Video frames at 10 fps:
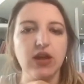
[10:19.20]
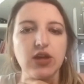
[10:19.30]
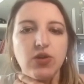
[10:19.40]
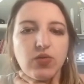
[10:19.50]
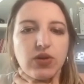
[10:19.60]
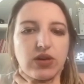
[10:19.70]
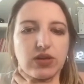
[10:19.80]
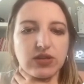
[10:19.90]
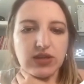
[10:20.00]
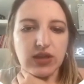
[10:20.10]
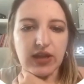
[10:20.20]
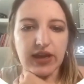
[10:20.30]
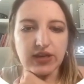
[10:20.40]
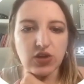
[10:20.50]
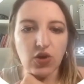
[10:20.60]
you would
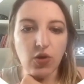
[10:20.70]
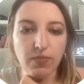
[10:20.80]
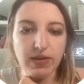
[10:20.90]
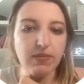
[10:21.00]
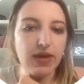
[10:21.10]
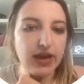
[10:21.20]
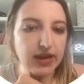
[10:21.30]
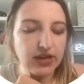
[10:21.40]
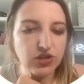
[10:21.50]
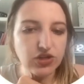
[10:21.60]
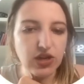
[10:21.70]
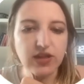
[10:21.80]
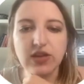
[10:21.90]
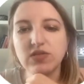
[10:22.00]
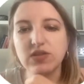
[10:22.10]
select open page
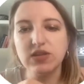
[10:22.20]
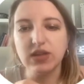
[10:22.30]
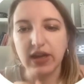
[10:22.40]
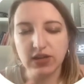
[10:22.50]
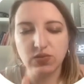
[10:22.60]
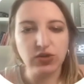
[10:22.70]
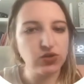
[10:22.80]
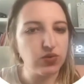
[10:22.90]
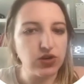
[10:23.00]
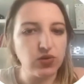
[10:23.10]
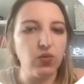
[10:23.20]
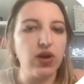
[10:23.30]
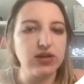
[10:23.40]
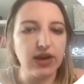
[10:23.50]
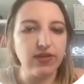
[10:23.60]
and then you'd select which one you
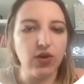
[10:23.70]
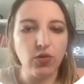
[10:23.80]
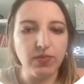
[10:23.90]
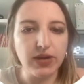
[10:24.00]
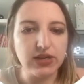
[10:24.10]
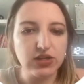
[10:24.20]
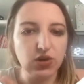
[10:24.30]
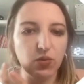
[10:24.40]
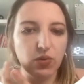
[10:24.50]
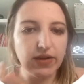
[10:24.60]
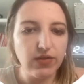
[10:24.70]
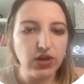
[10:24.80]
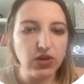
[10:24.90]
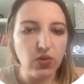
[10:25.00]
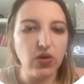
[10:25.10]
want to have open. So whatever
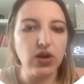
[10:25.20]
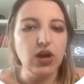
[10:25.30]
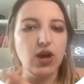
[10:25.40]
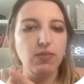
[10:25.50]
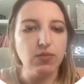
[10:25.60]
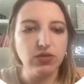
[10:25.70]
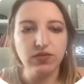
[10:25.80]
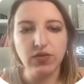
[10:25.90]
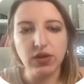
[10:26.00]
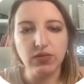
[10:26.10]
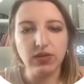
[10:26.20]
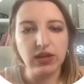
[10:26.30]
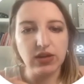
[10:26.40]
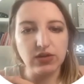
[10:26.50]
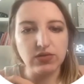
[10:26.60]
your most
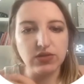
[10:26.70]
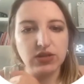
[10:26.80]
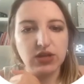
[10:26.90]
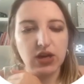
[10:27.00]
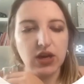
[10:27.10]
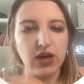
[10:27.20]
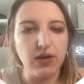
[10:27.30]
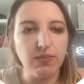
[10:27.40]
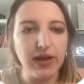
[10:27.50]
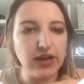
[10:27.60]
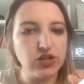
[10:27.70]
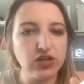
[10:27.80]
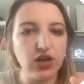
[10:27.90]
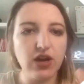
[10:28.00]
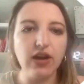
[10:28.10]
frequently used uh,
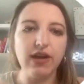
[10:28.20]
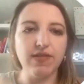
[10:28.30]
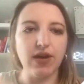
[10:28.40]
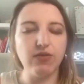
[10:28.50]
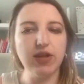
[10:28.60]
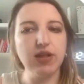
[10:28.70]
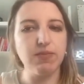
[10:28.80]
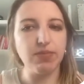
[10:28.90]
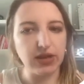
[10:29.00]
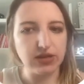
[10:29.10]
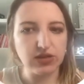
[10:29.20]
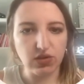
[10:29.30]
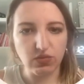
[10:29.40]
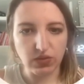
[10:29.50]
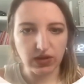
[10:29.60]
pages are, I found that the buttons
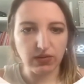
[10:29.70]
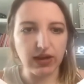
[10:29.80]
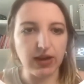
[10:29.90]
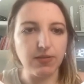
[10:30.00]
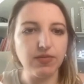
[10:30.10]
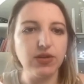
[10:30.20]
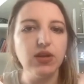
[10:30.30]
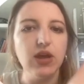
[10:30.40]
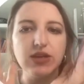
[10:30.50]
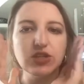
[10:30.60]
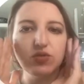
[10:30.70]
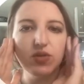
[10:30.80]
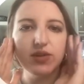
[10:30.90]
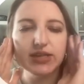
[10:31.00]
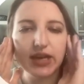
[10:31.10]
are really, really helpful because you
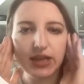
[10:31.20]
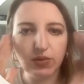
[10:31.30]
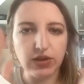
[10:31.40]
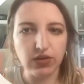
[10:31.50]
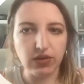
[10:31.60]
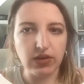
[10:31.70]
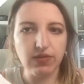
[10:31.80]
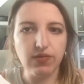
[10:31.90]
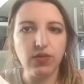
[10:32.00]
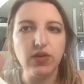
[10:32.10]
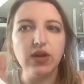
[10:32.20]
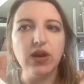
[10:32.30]
know exactly what you're looking for